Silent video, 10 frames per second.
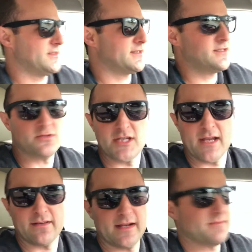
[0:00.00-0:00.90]
and this new
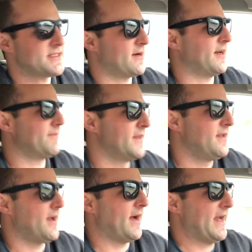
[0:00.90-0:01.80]
channel that I'm starting,
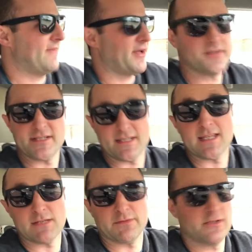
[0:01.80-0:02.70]
I have other
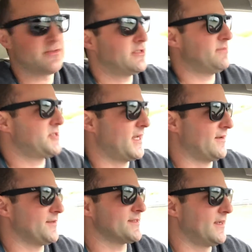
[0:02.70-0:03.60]
successful YouTube
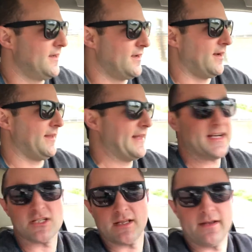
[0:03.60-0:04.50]
channels that
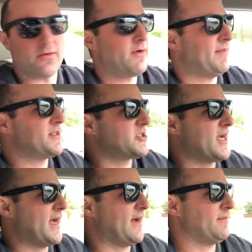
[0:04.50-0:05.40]
actually allowed
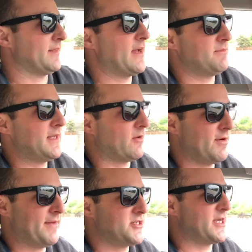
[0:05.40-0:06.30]
me to quit
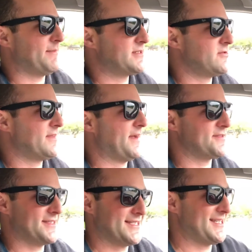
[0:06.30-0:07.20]
my job in
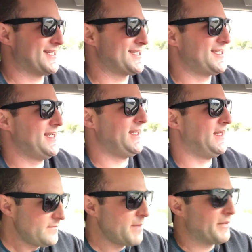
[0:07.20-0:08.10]

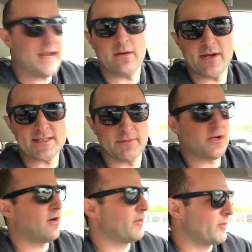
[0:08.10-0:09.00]
2016. But anyways, I'm gonna
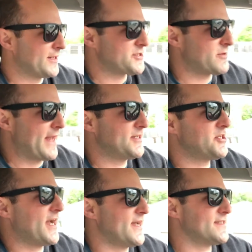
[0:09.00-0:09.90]
go over it. We're gonna
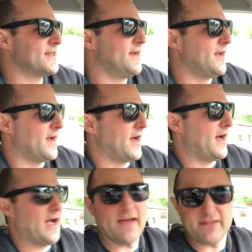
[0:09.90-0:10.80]
strategize.
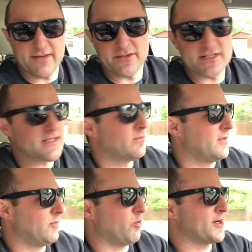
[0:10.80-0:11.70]
I've given her
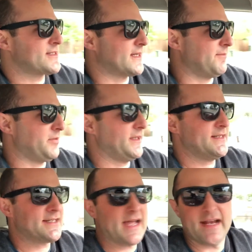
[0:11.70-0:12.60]
some work to complete
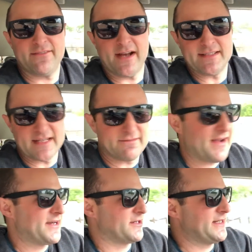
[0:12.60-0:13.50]
to kind of
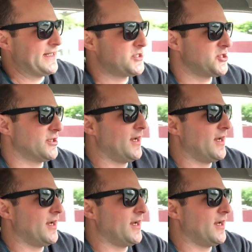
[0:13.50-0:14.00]
identify her niche